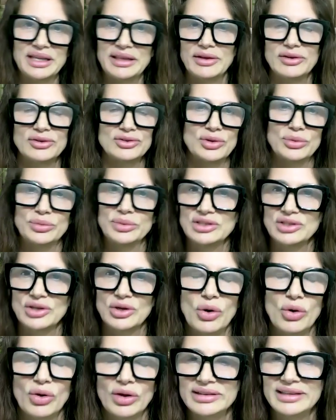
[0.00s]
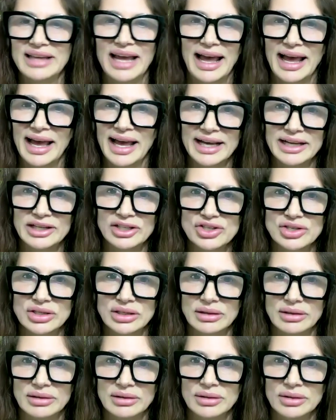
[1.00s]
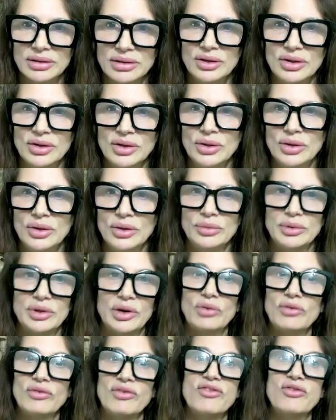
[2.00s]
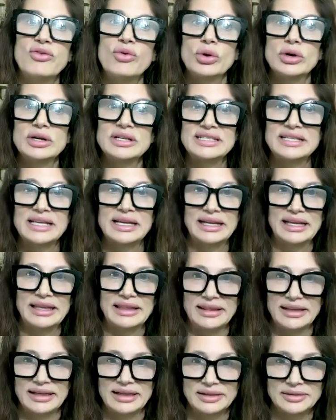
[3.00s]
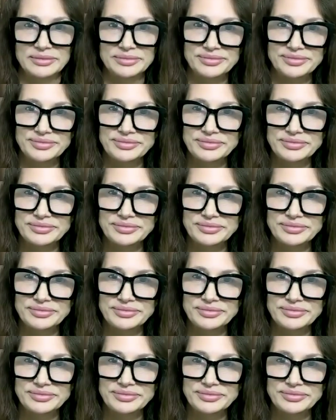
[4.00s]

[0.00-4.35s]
There's always a call to action. We don't force anything.